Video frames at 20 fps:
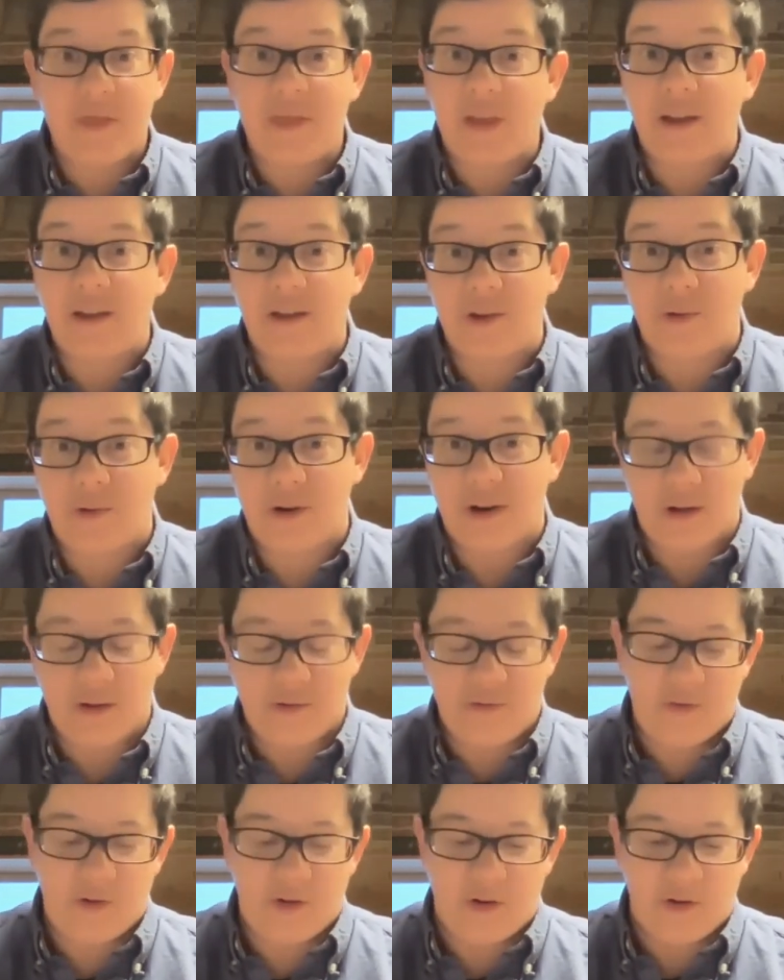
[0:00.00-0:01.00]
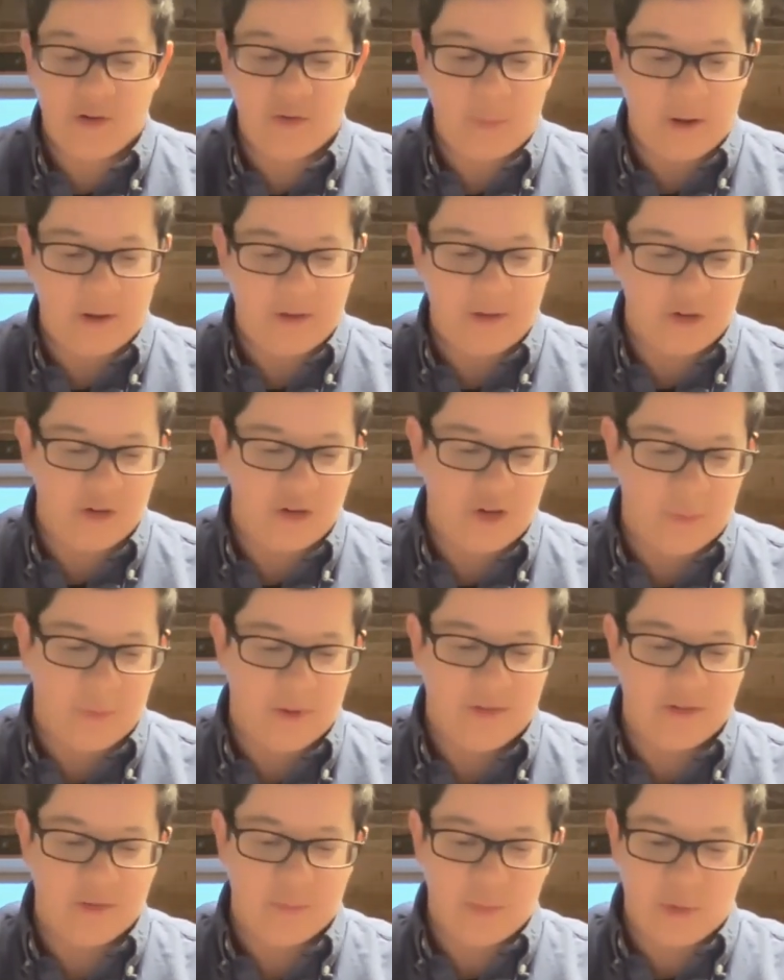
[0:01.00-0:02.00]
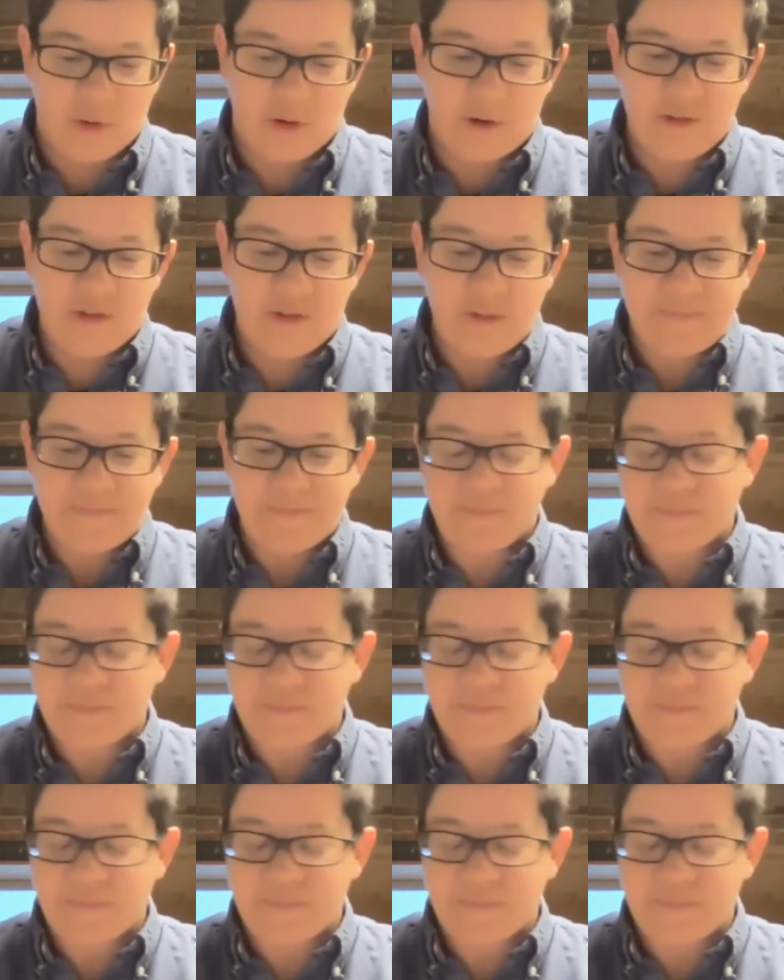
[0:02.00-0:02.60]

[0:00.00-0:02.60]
Thank you all for your sponsorship and support.